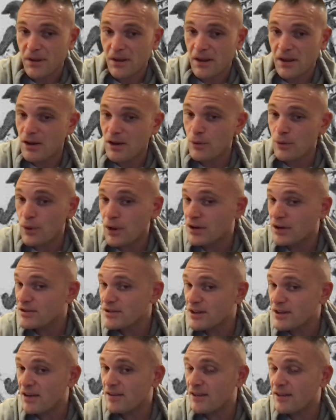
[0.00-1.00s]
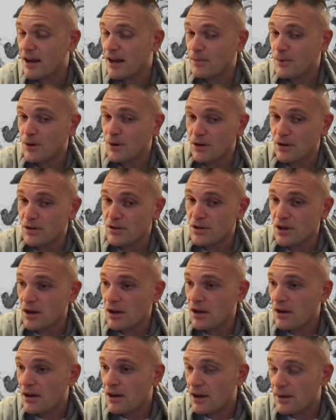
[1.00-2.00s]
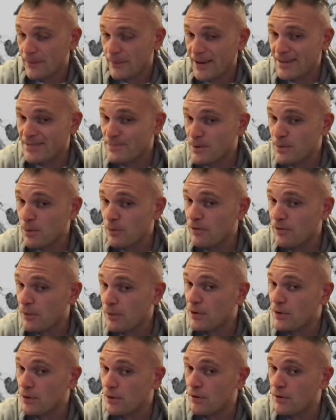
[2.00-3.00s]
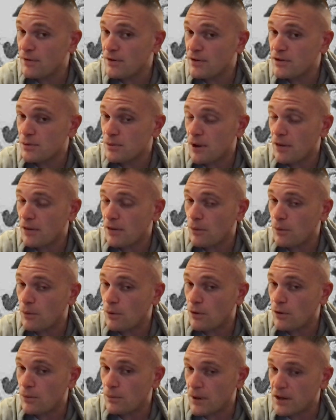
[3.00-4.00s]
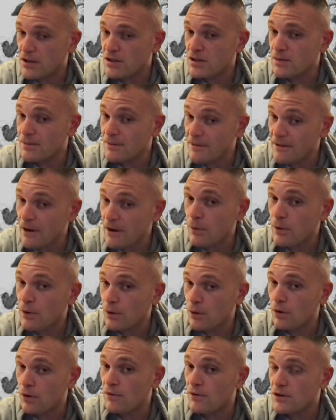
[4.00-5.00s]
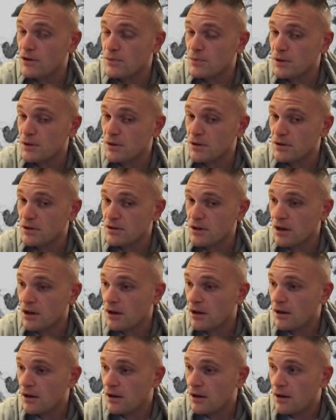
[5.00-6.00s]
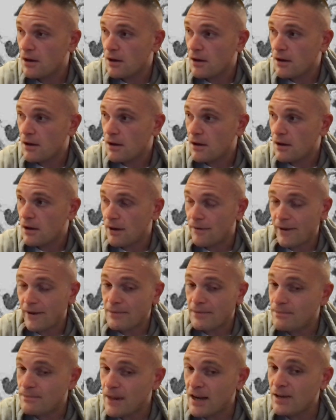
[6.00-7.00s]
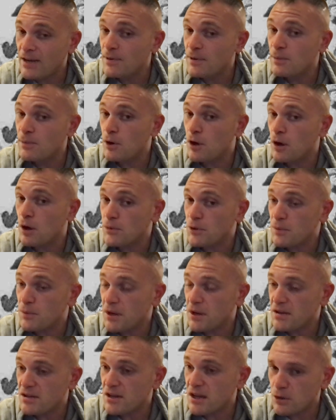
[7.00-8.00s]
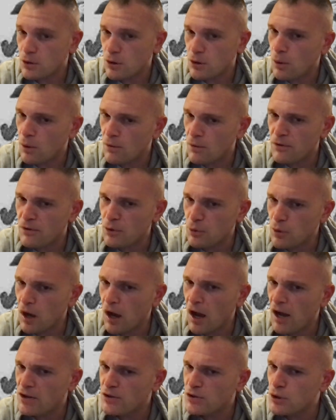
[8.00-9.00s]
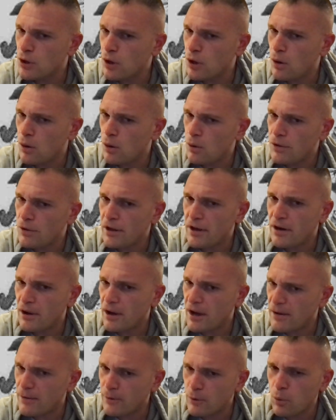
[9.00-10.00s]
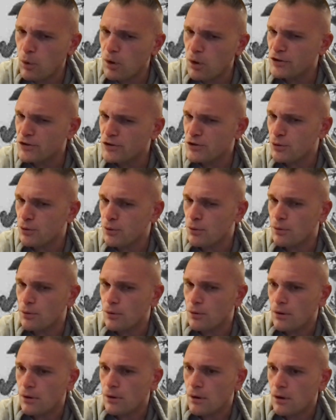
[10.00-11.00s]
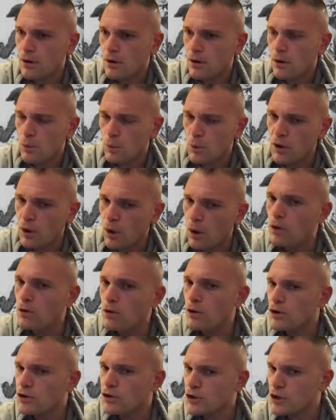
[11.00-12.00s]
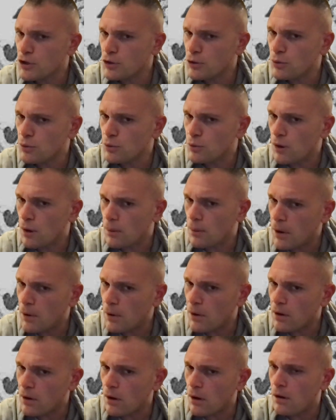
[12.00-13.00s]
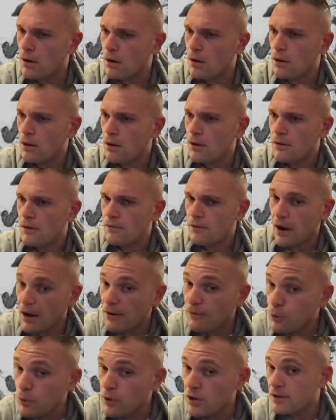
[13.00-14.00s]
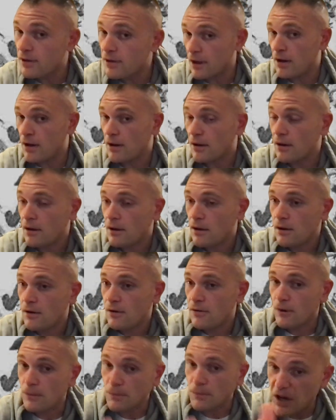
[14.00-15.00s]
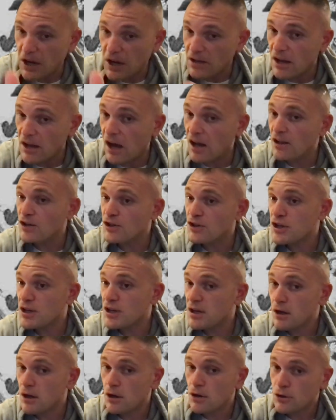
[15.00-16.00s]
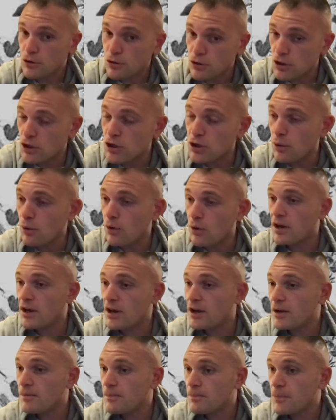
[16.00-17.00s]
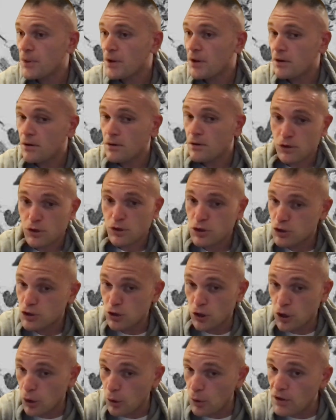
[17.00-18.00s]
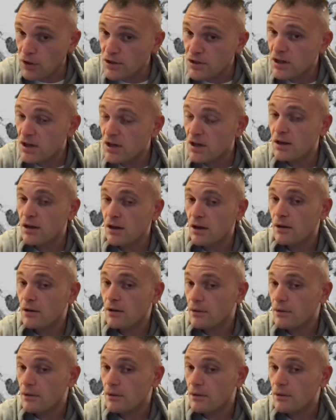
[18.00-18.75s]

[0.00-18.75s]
And I don't like saying that because it makes people very nervous around the world. It makes them very nervous because I've many people come to me and say, you know, if you guys go, then everyone is screwed. We all look to you, America, for everything from technology to security to currency.